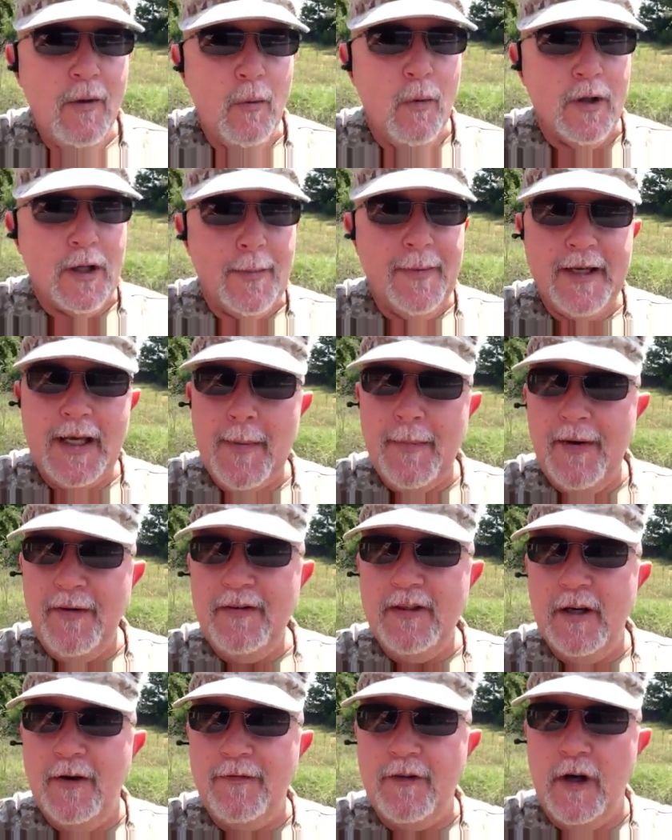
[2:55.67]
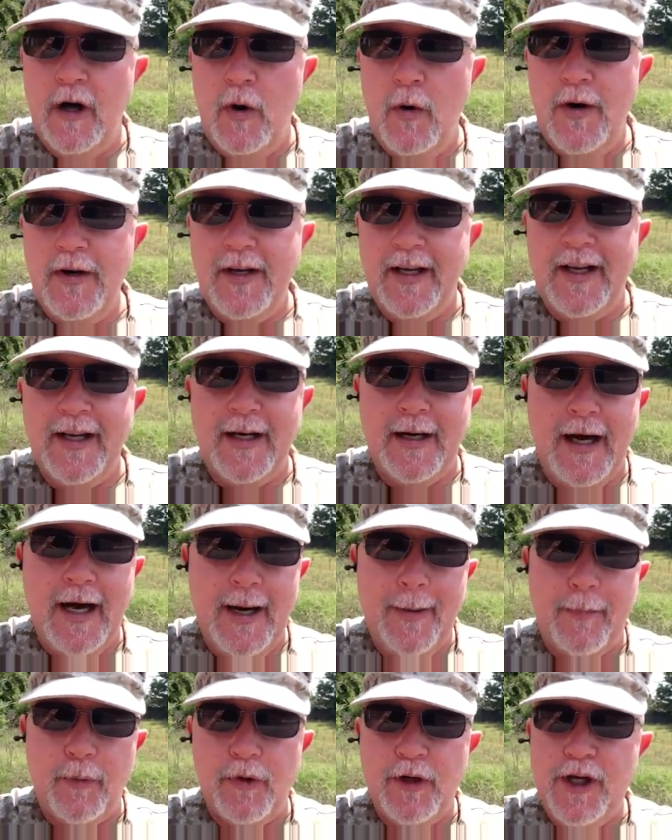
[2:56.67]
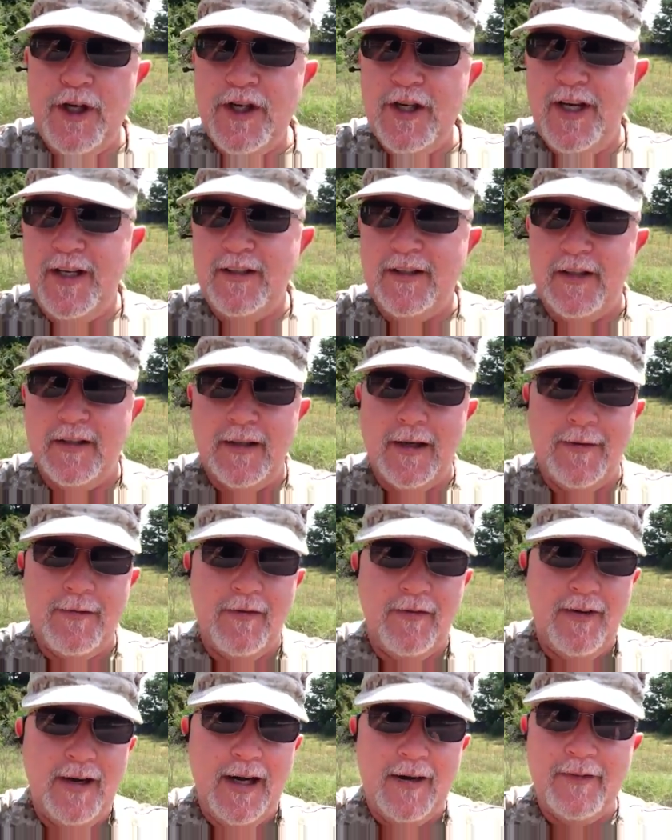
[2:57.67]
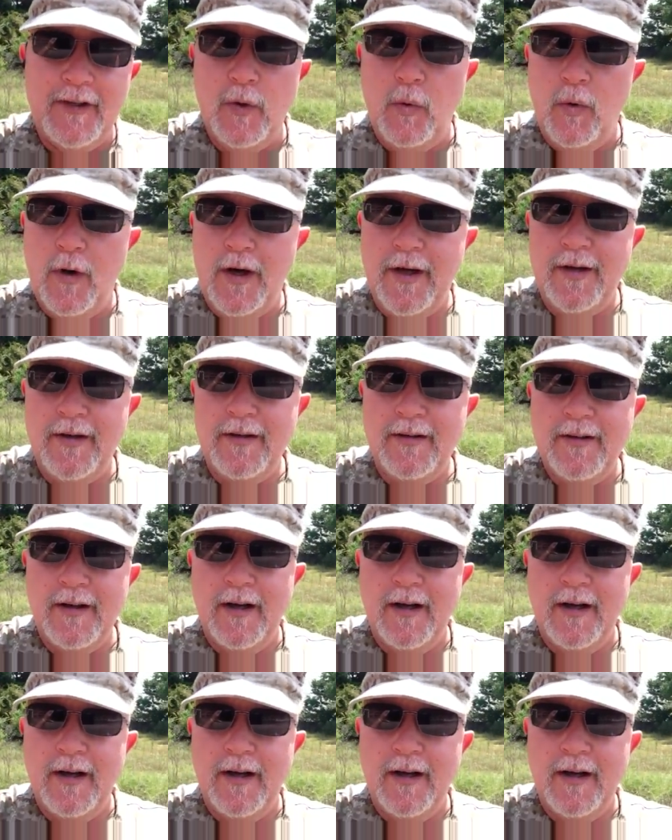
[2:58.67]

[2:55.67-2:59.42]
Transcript: Well, let me get myself going. Again, I appreciate the love of everyone.